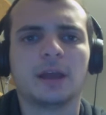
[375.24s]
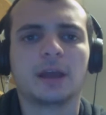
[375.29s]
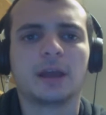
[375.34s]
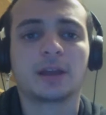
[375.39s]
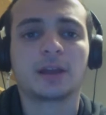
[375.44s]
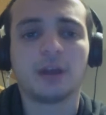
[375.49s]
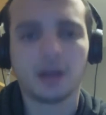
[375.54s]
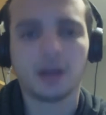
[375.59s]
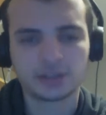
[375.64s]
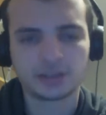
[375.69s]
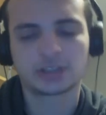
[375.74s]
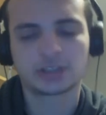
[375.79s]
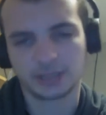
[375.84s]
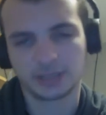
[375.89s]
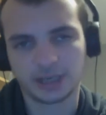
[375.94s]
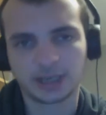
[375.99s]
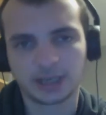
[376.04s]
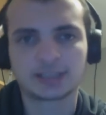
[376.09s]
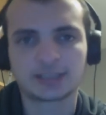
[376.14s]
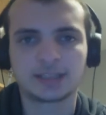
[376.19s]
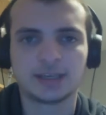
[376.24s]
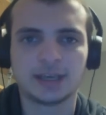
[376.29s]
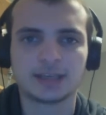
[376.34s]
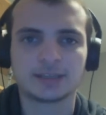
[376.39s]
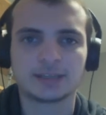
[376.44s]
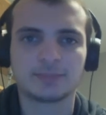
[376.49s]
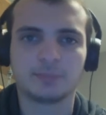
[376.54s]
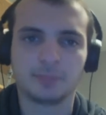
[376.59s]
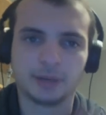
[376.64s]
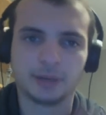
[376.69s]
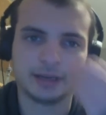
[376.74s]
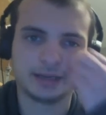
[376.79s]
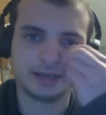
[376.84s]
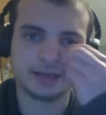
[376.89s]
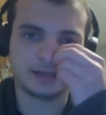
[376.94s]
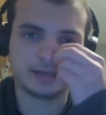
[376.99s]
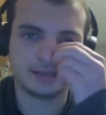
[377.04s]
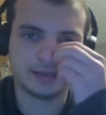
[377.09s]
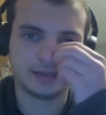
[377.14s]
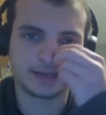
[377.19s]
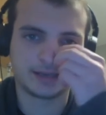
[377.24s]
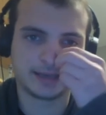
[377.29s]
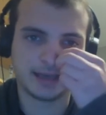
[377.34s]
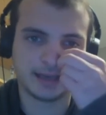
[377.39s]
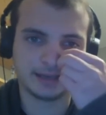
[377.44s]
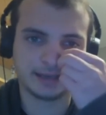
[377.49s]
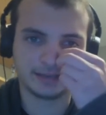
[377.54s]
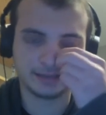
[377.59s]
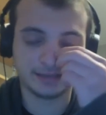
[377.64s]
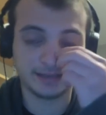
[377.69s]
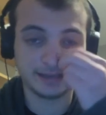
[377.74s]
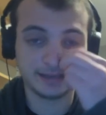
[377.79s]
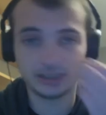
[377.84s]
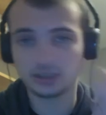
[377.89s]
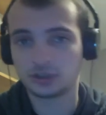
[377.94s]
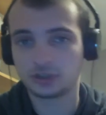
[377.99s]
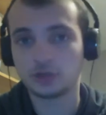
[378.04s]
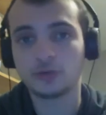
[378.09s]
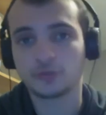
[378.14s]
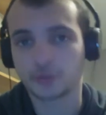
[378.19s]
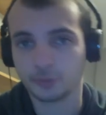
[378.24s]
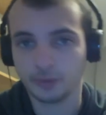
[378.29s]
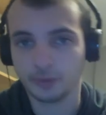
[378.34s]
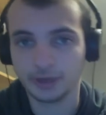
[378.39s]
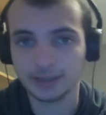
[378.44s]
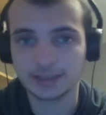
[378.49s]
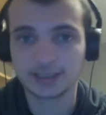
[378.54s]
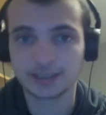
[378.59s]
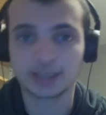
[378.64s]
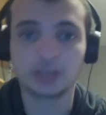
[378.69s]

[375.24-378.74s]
Costs 6, yes, but again, it 2 for 1s.